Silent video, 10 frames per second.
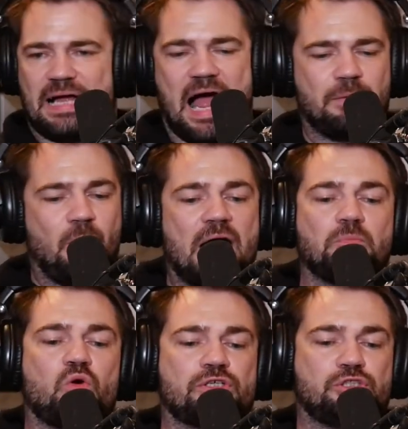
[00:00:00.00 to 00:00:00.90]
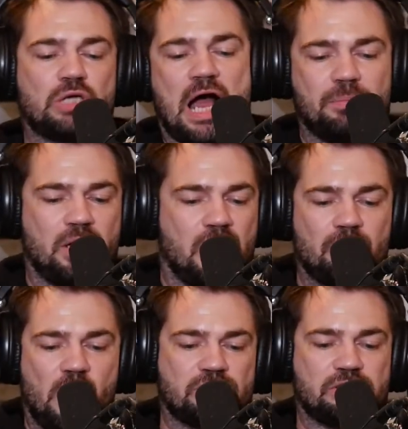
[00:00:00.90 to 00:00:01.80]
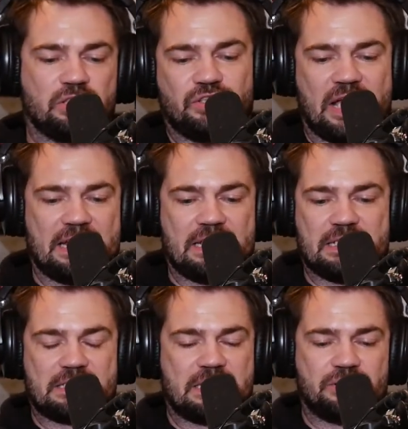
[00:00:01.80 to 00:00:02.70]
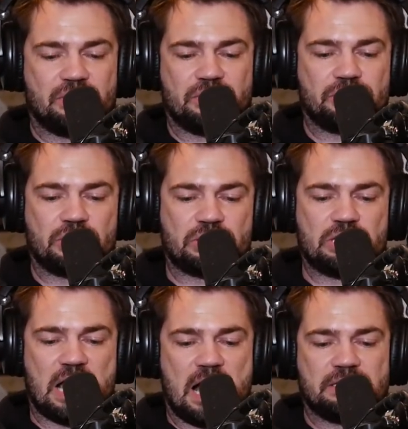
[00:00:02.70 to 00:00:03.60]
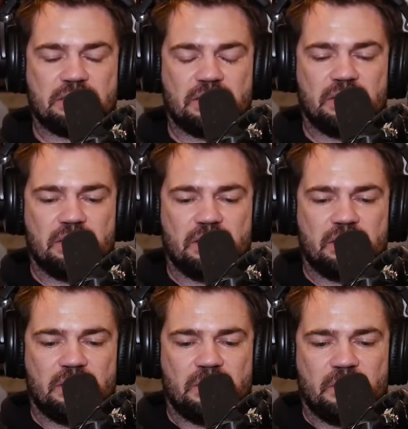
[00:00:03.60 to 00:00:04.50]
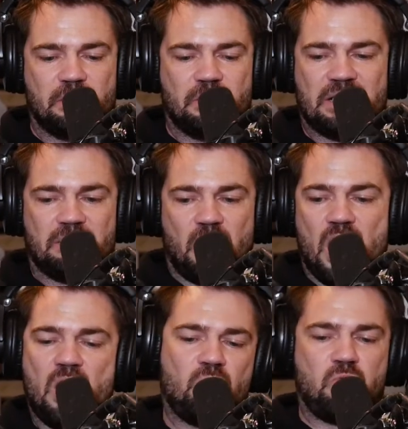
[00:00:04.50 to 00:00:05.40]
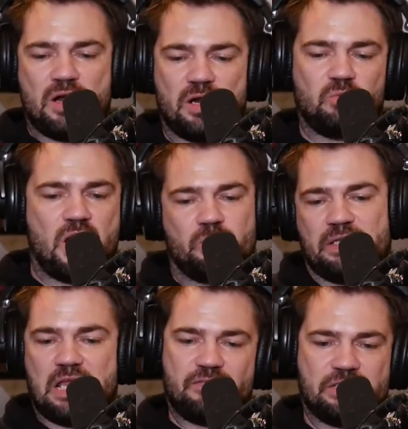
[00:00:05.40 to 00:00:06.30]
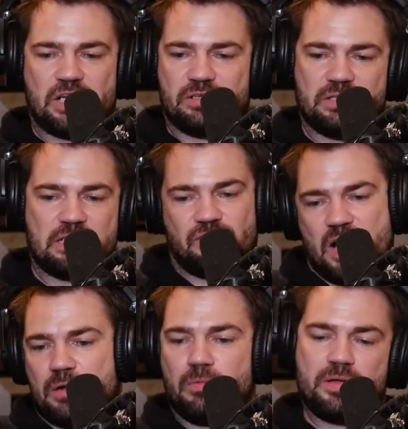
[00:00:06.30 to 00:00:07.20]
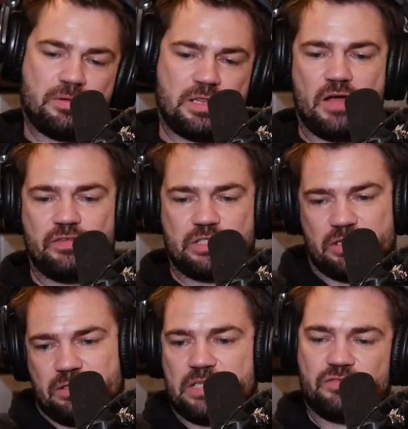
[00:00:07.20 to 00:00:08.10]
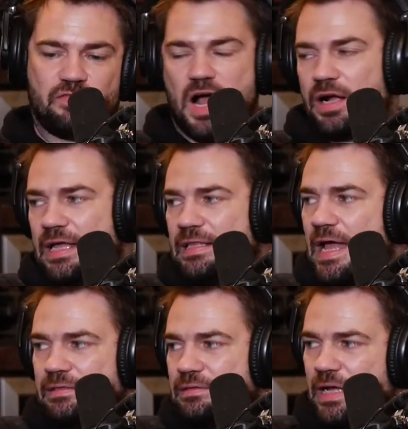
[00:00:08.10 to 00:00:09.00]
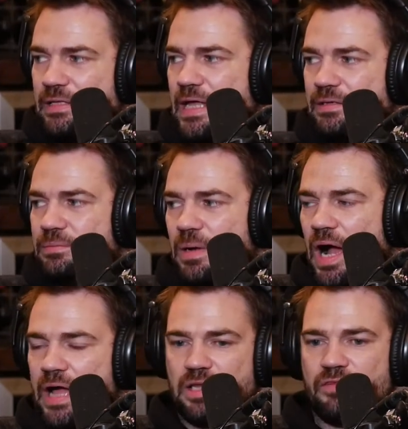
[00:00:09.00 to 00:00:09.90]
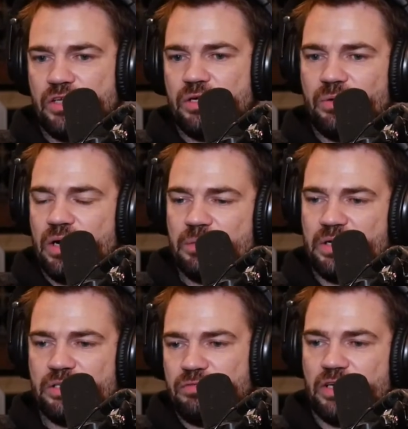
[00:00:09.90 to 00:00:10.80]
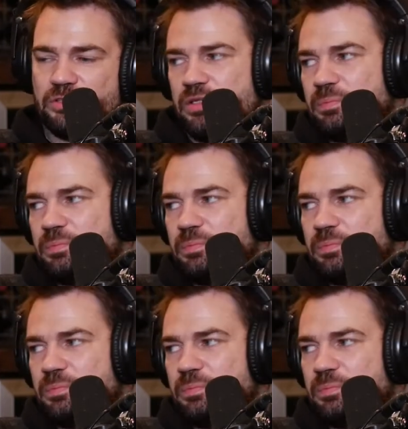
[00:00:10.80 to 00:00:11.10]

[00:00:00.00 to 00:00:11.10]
I want more drama amongst the ladies. There's just not... Oh, one-on-one, we love each other. Let's fuck. We love each other. Let's fuck. And then I love you, but you fuck 2 other